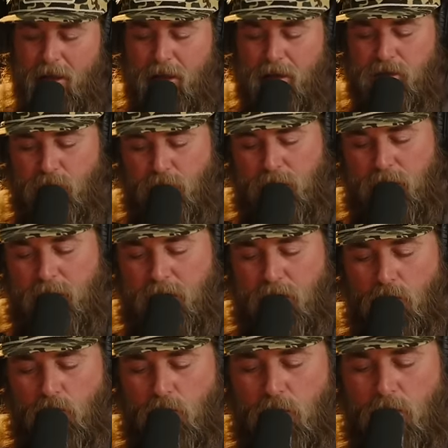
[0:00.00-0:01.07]
So we're going to
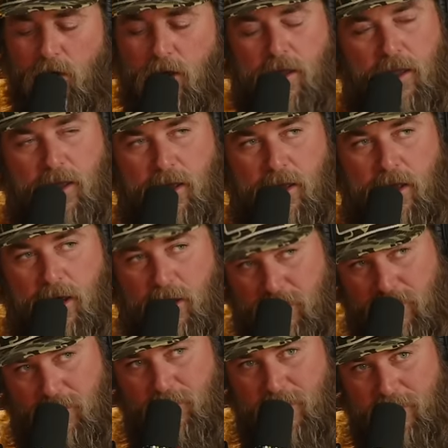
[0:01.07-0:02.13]
go cut
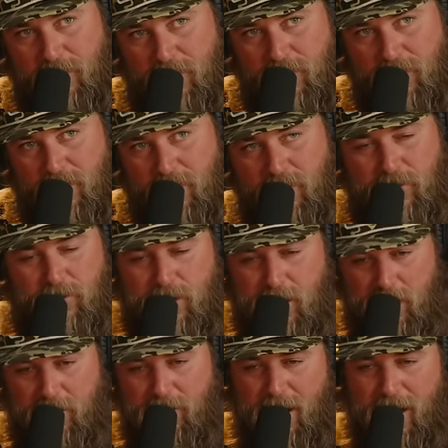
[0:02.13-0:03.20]
through the river.
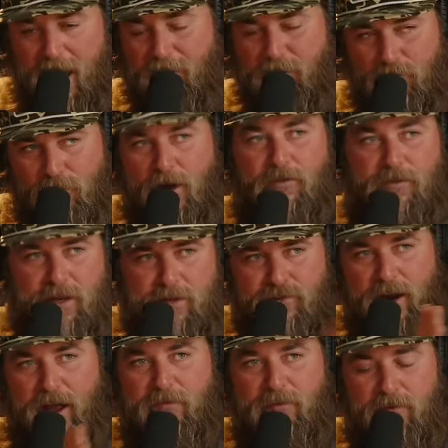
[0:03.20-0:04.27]
They have a road they
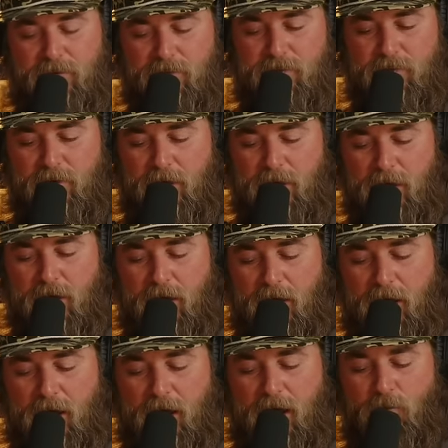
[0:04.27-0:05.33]
travel.
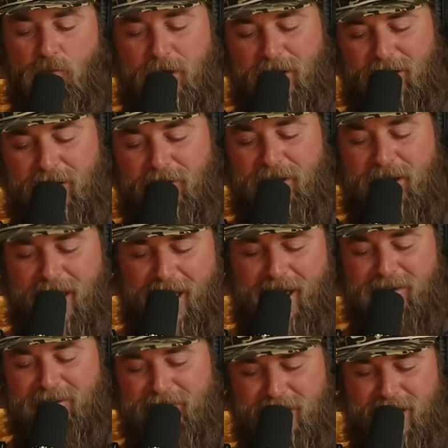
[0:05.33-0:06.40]
And we literally
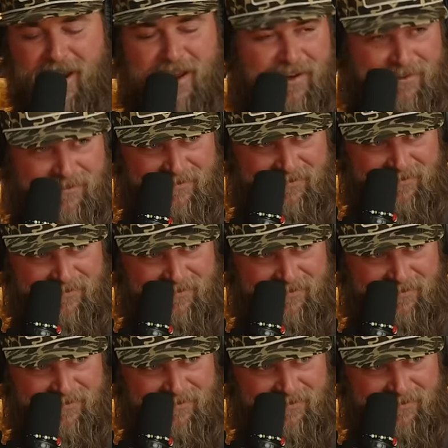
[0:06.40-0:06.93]
asked Dane,